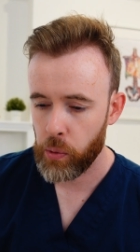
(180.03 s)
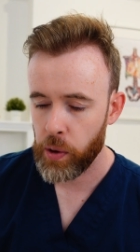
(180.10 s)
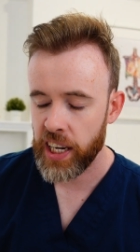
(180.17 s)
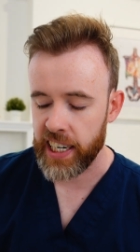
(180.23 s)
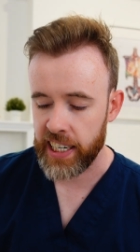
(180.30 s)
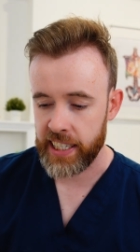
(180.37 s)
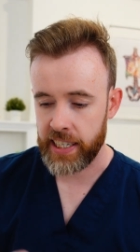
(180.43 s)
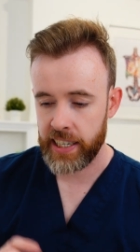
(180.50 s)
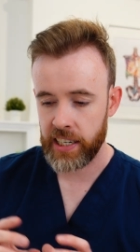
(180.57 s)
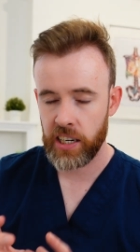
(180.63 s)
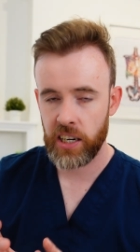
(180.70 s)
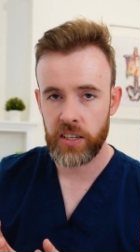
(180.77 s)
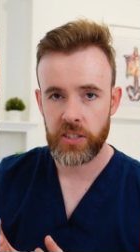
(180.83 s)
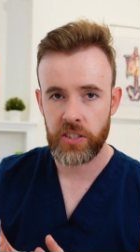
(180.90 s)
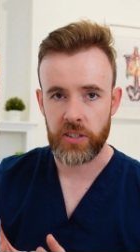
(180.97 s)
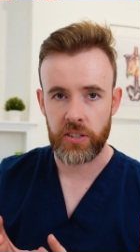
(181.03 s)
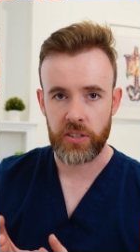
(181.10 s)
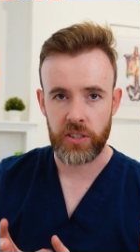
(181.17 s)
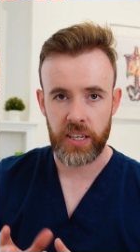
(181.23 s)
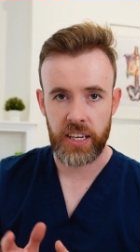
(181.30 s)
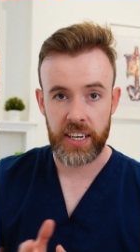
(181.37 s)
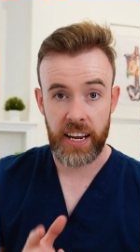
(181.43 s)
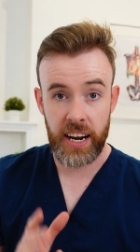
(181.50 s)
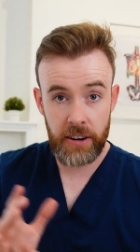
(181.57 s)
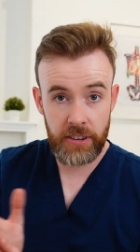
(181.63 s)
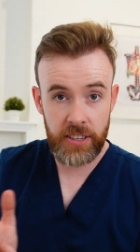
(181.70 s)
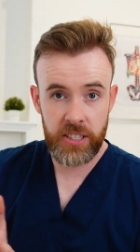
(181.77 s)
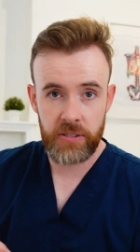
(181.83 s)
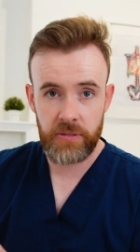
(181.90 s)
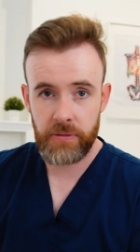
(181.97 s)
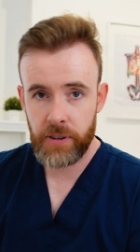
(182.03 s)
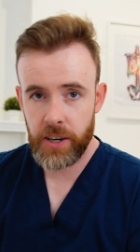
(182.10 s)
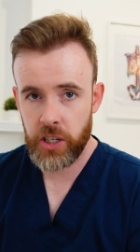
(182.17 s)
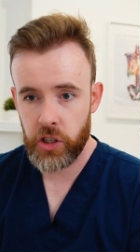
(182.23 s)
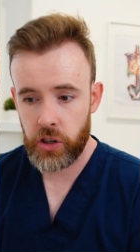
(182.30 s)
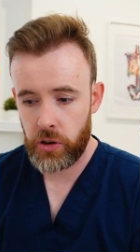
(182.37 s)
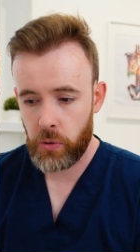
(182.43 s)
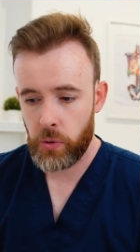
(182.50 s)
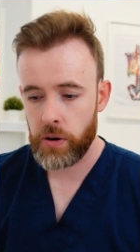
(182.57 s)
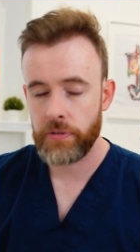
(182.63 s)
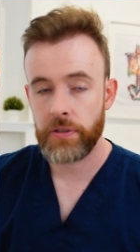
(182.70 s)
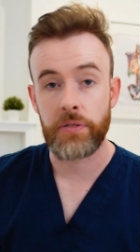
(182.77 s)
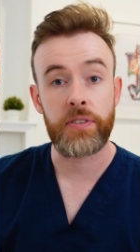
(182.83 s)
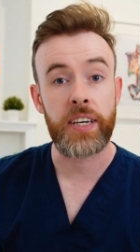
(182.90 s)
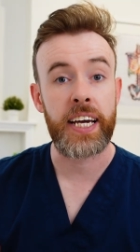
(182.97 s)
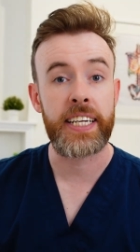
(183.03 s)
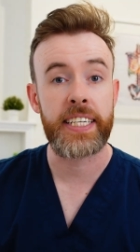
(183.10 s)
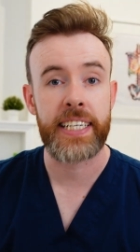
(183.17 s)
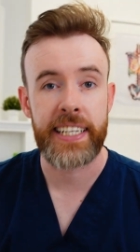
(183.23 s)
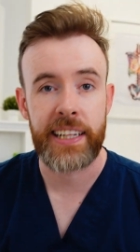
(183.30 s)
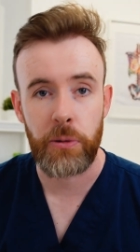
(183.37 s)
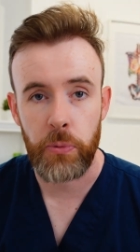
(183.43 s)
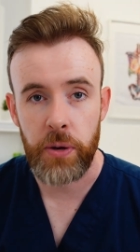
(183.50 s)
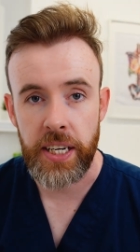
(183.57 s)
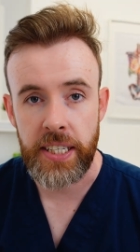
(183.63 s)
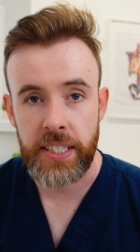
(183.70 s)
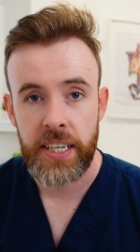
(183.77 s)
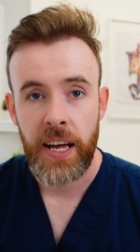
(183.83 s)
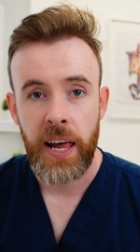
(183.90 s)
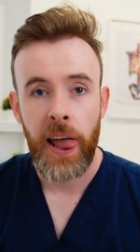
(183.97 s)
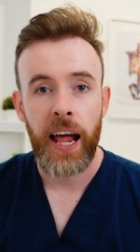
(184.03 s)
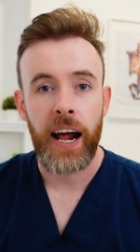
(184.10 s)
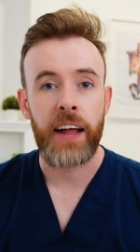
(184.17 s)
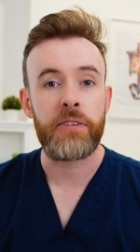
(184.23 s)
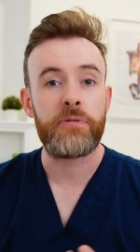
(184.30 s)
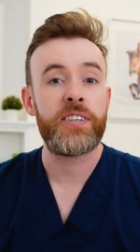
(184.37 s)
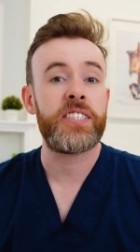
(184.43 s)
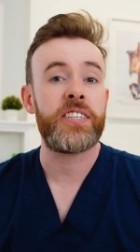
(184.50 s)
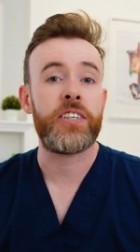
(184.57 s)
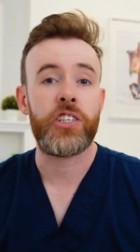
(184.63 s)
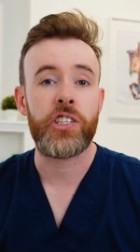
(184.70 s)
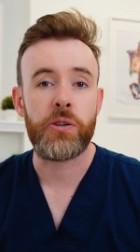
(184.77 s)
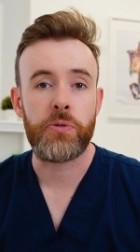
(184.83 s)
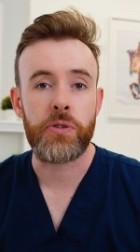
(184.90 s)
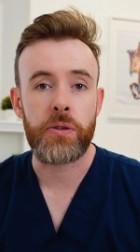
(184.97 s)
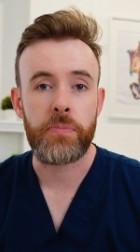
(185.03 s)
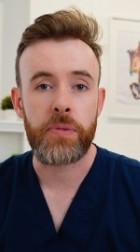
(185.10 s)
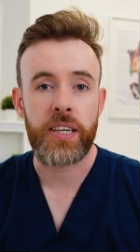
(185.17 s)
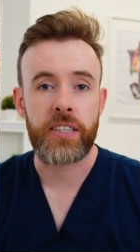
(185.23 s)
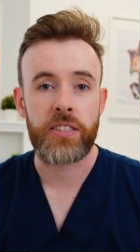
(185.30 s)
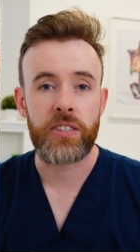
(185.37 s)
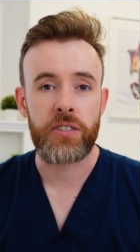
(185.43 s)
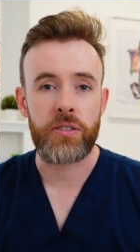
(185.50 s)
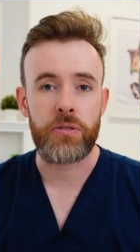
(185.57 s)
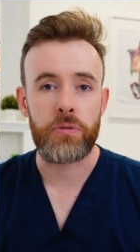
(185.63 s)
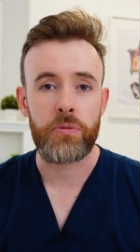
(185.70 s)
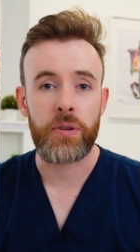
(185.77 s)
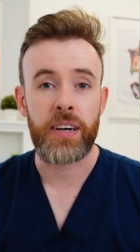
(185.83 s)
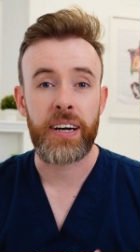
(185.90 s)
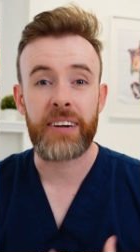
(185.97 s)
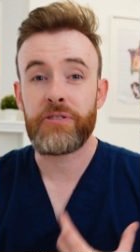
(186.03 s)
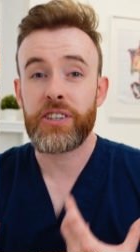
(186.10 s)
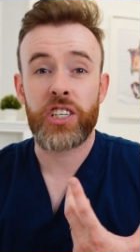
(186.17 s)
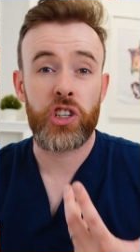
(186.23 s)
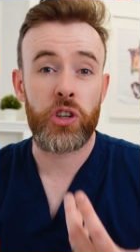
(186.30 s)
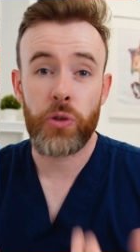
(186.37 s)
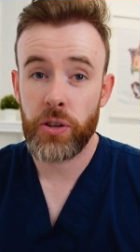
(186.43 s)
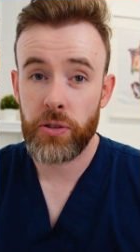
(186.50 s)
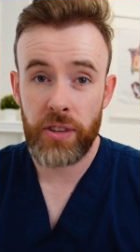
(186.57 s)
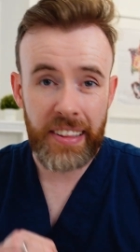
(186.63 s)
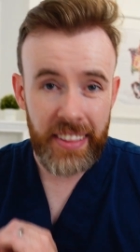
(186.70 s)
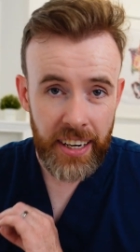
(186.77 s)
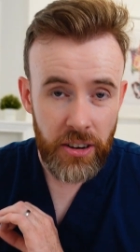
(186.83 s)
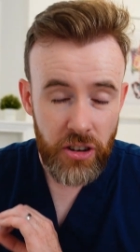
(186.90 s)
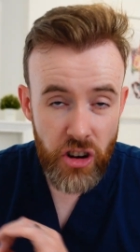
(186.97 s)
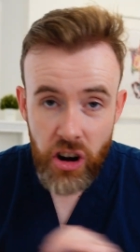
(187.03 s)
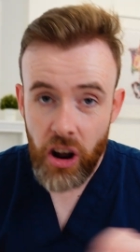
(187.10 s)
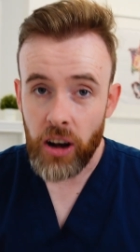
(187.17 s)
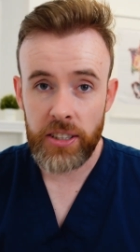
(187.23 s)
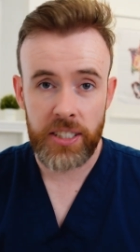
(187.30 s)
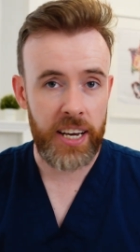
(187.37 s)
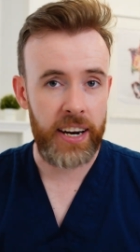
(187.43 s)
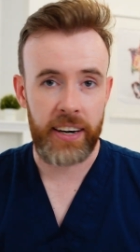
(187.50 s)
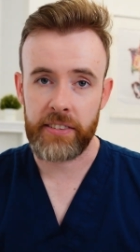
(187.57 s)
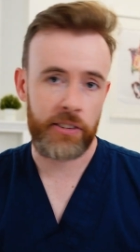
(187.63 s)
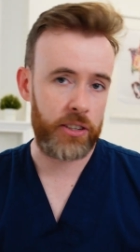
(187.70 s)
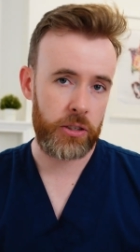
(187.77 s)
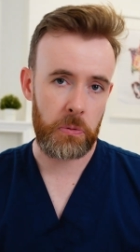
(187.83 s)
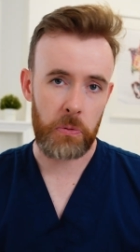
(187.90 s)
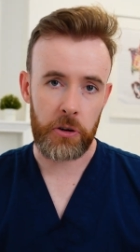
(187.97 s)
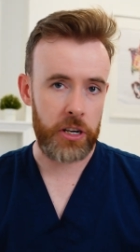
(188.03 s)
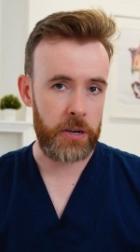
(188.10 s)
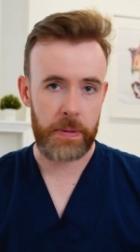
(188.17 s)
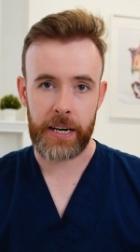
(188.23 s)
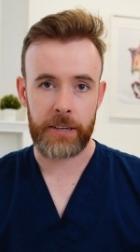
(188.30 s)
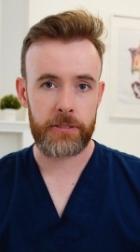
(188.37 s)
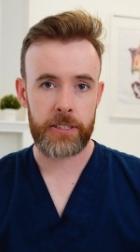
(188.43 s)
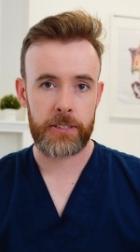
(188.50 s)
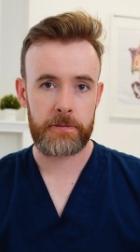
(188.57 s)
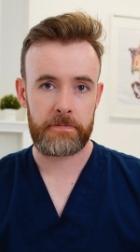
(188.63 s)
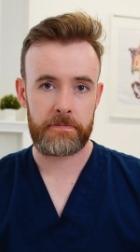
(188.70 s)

quickly in clusters in areas of friction or if you've gained a little weight. And the reason I show them is to reassure you that they are not anything to worry about.